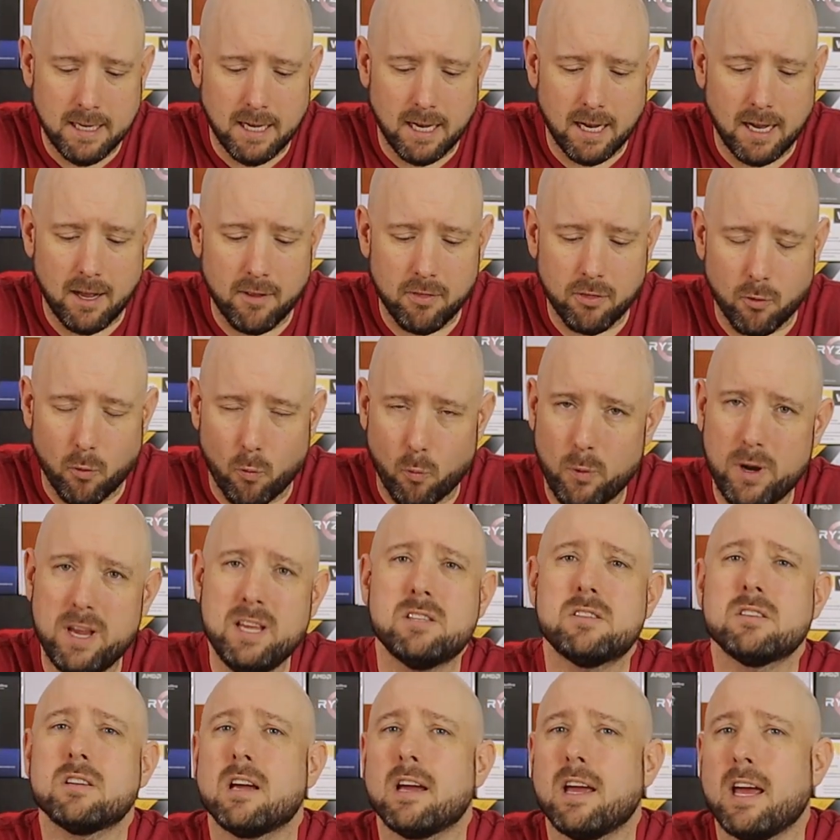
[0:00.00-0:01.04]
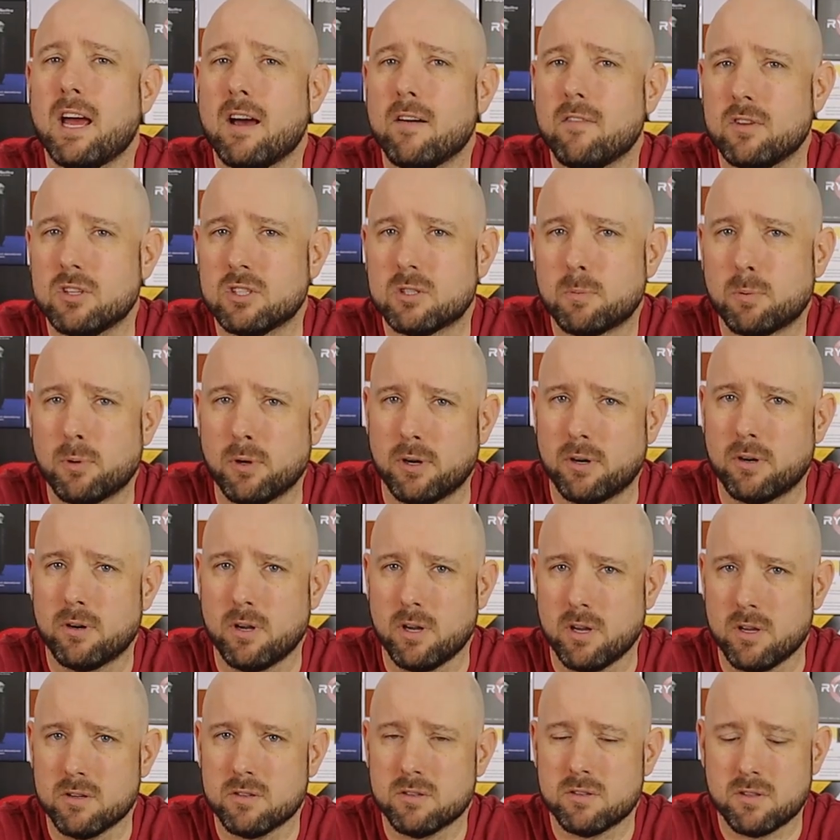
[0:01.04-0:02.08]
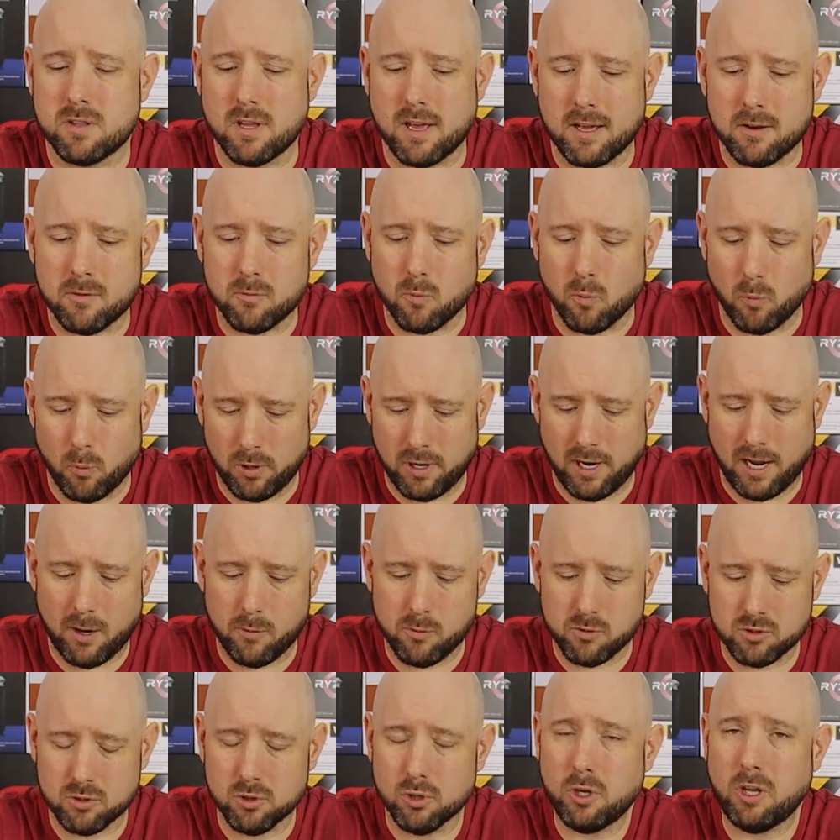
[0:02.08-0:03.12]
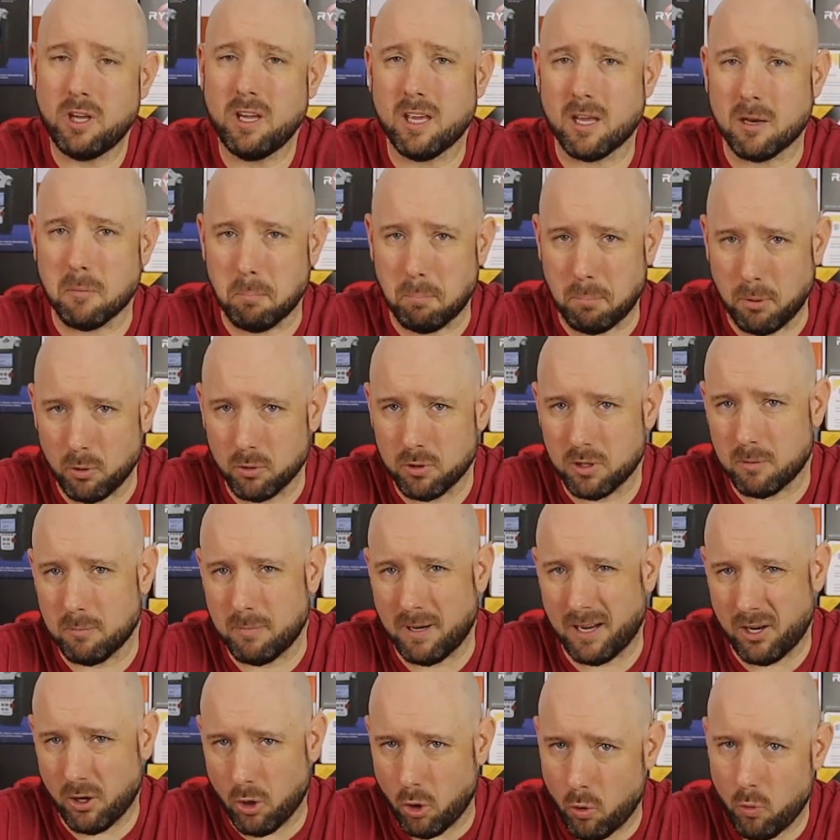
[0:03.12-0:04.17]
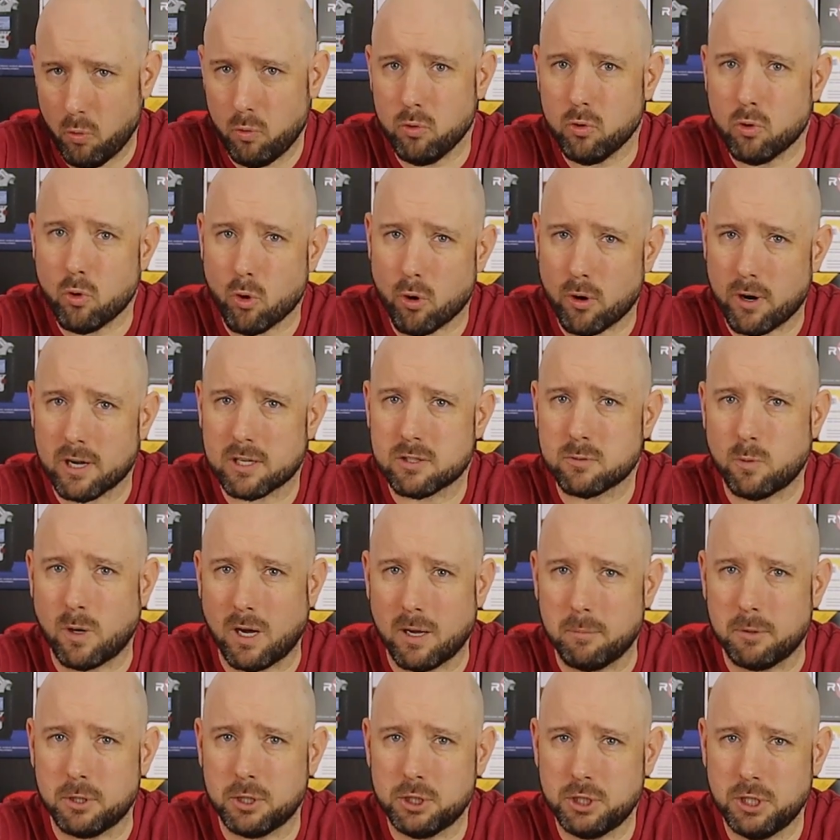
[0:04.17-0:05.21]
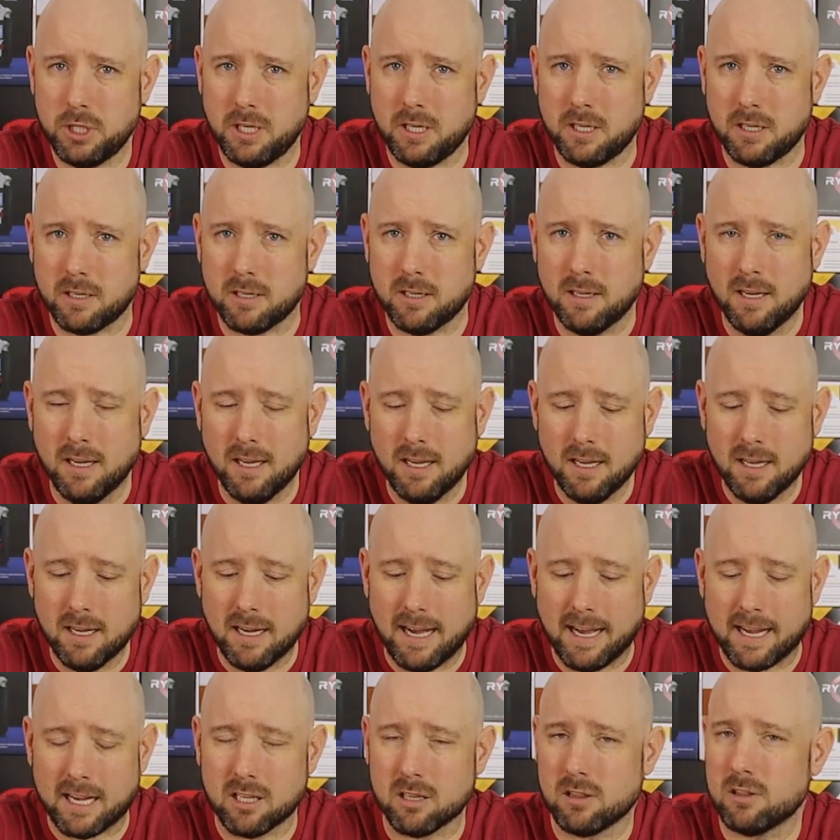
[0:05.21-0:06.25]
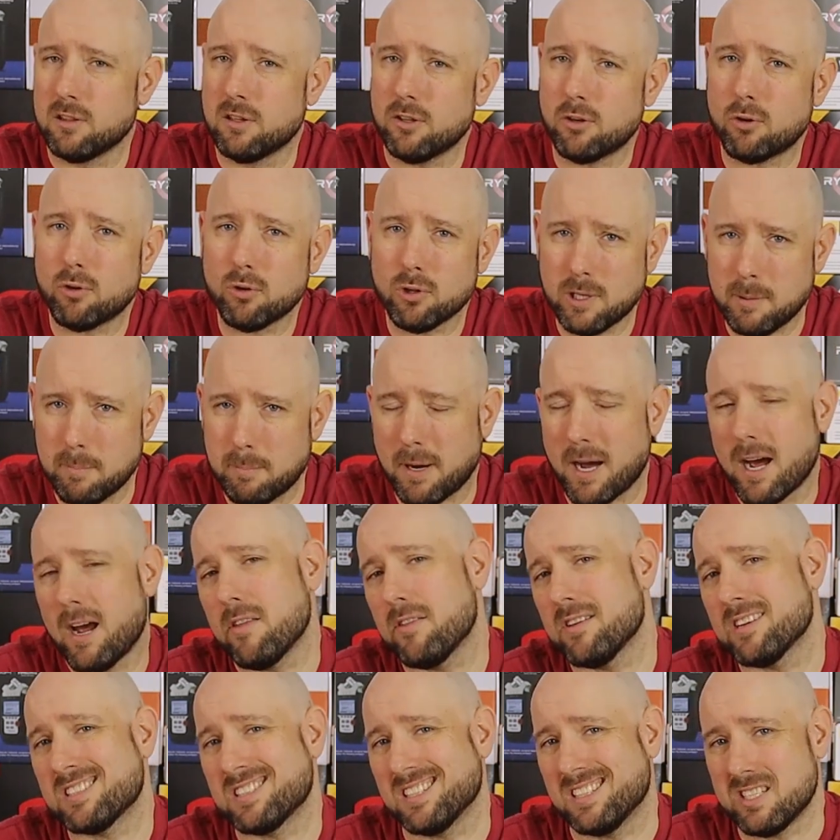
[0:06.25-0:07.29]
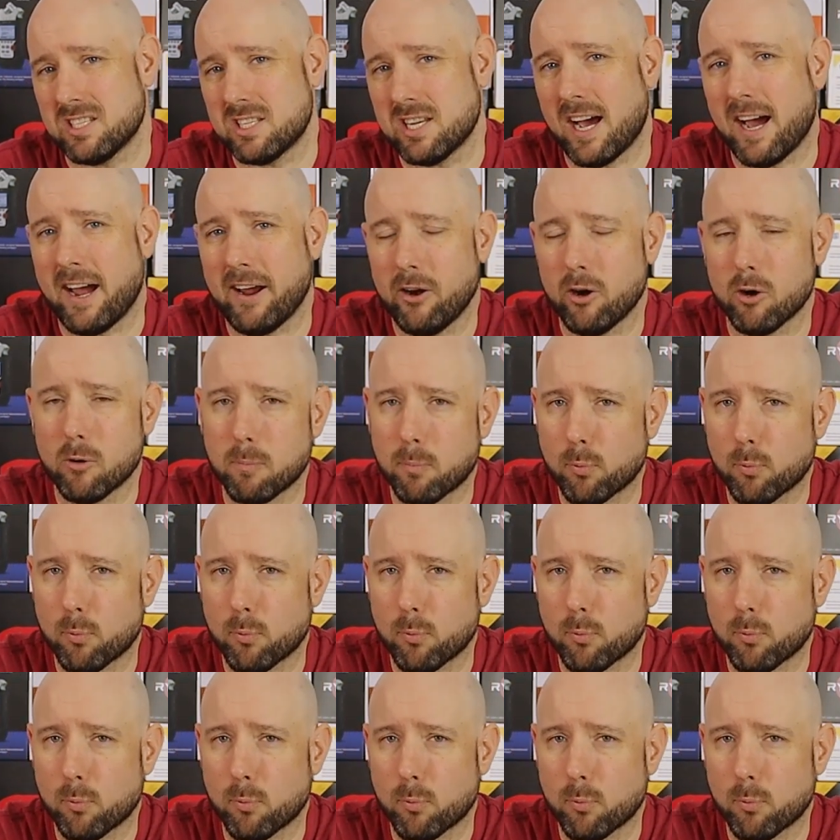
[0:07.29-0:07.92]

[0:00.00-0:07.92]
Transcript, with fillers: Uh, and the reason I have this printer is that when I was looking at building my own Core XY machine, I could literally buy this entire